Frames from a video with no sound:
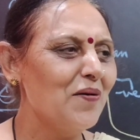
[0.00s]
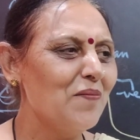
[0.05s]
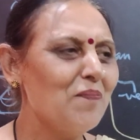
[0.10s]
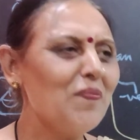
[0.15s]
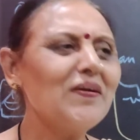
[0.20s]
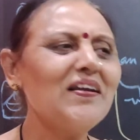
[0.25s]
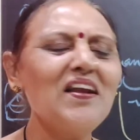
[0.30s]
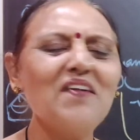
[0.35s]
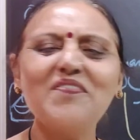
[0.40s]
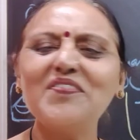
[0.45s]

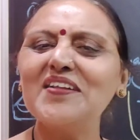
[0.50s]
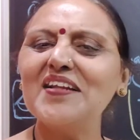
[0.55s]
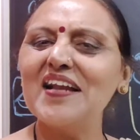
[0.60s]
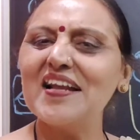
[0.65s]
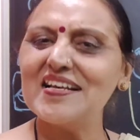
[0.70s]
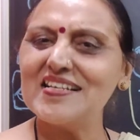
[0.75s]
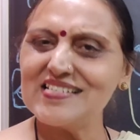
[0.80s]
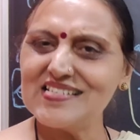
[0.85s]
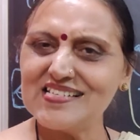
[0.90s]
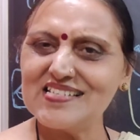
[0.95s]
But
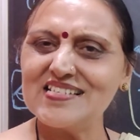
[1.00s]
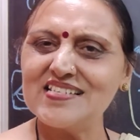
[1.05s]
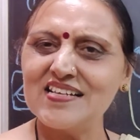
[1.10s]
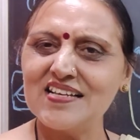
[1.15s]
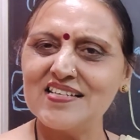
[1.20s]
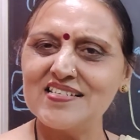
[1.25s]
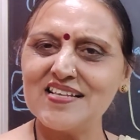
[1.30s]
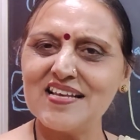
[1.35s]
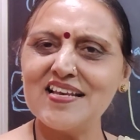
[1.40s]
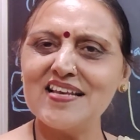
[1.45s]
nevertheless,
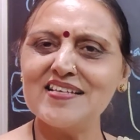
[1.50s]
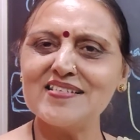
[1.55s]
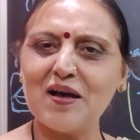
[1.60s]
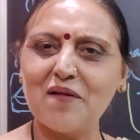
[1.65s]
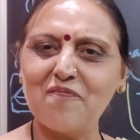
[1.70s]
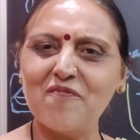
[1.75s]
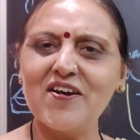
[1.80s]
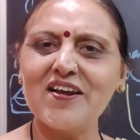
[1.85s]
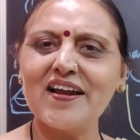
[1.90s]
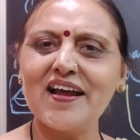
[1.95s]
see,
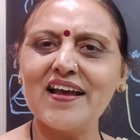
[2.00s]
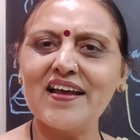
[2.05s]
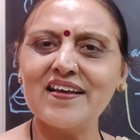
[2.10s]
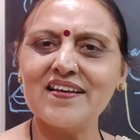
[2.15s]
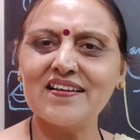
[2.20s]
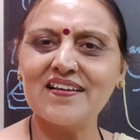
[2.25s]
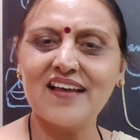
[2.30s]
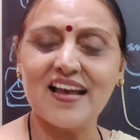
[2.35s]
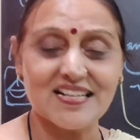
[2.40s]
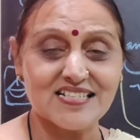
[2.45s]
somewhere
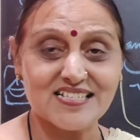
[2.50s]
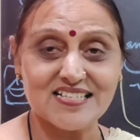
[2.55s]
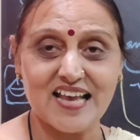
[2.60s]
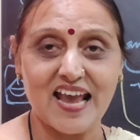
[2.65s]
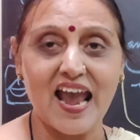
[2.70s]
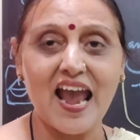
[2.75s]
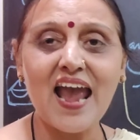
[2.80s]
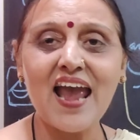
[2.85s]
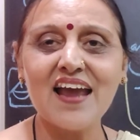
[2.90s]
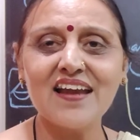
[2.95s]
I get
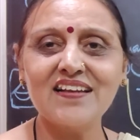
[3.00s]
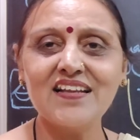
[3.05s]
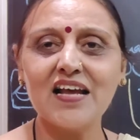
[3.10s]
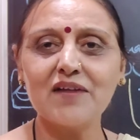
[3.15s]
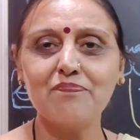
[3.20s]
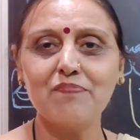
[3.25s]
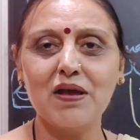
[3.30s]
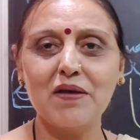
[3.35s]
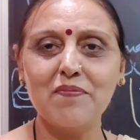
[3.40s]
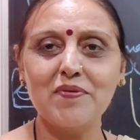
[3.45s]
scared
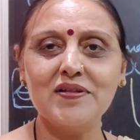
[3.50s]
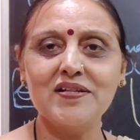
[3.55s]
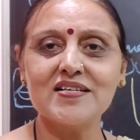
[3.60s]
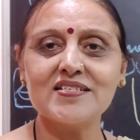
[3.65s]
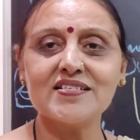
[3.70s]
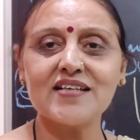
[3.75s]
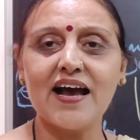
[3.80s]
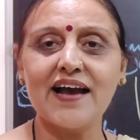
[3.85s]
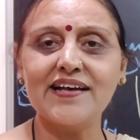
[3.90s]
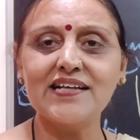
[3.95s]
that maybe the
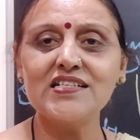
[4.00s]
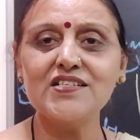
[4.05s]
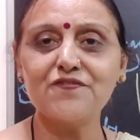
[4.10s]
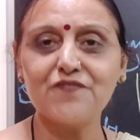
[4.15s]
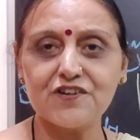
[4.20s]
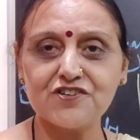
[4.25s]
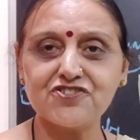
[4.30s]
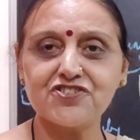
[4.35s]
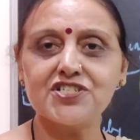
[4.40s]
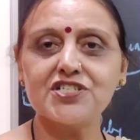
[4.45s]
science
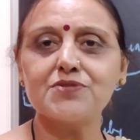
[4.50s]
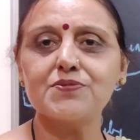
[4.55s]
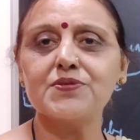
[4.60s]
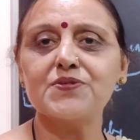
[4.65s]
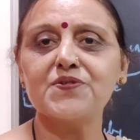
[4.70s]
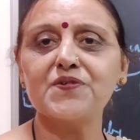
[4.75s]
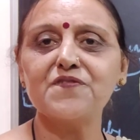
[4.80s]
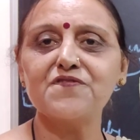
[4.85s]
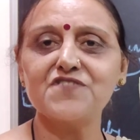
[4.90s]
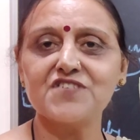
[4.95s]
fictions
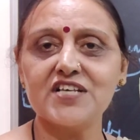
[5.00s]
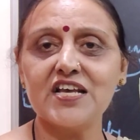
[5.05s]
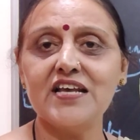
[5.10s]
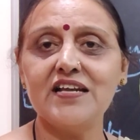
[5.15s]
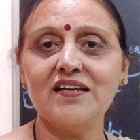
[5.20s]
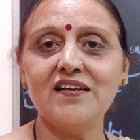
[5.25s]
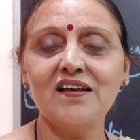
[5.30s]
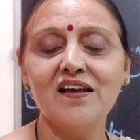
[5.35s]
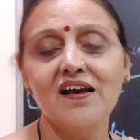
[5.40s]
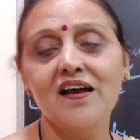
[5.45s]
that we've
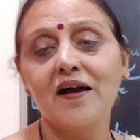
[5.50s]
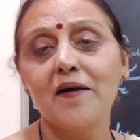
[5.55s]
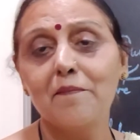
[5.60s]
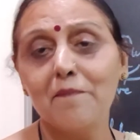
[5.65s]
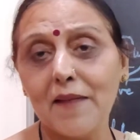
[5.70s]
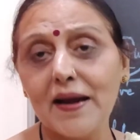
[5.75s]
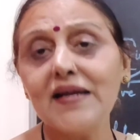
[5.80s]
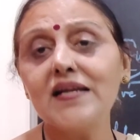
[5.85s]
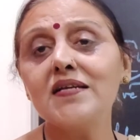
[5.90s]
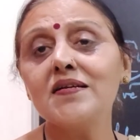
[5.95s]
seen
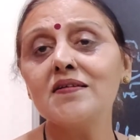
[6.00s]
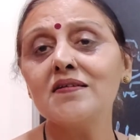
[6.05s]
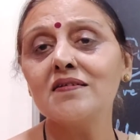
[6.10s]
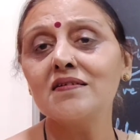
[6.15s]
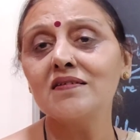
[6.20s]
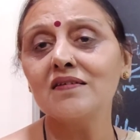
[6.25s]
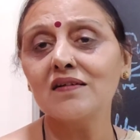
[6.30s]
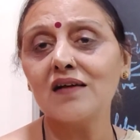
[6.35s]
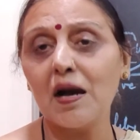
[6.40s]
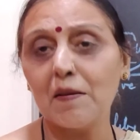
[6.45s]
might
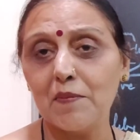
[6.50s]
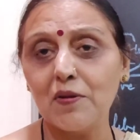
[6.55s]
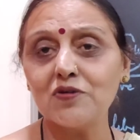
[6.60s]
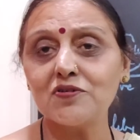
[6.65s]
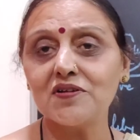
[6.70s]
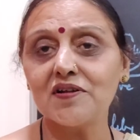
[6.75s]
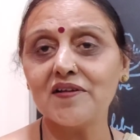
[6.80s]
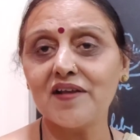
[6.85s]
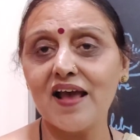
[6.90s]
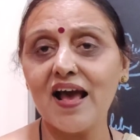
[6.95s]
come
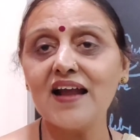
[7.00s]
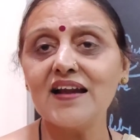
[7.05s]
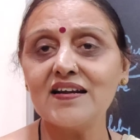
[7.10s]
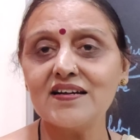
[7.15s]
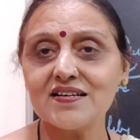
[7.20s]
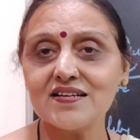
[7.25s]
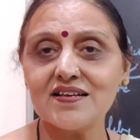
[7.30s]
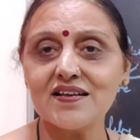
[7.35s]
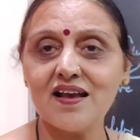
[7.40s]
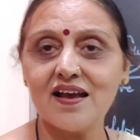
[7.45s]
out a
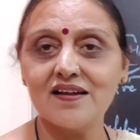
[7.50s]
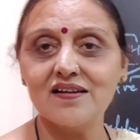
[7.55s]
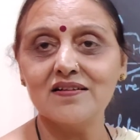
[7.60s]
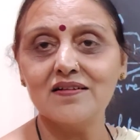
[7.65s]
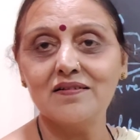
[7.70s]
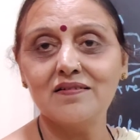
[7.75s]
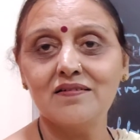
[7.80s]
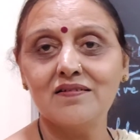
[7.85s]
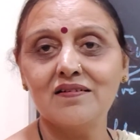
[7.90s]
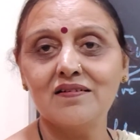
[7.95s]
reality, and